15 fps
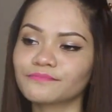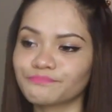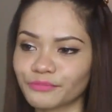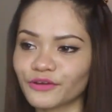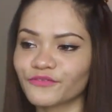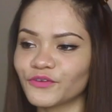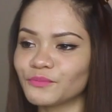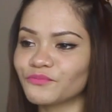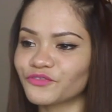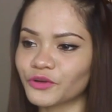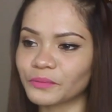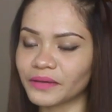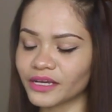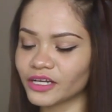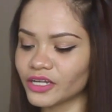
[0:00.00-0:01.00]
perfume
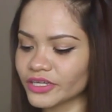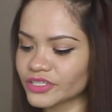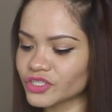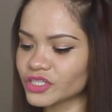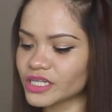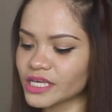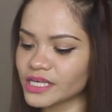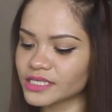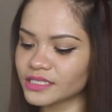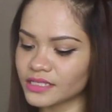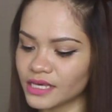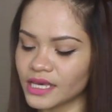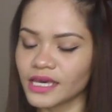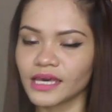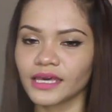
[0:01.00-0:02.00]
for my collection is
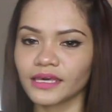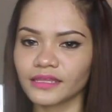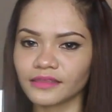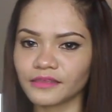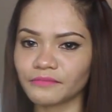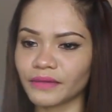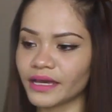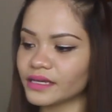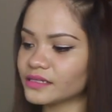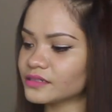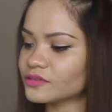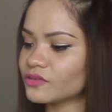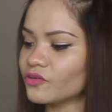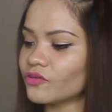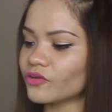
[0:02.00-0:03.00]
the
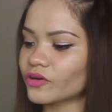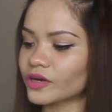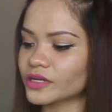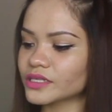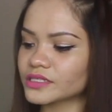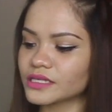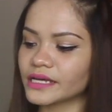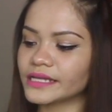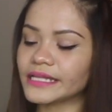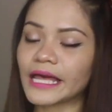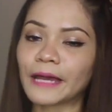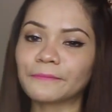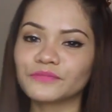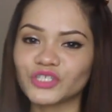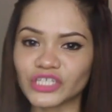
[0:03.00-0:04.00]
Michael Kors
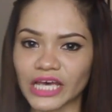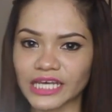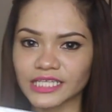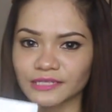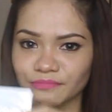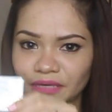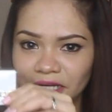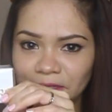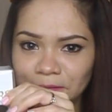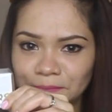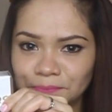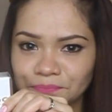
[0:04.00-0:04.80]
Glam Jasmine,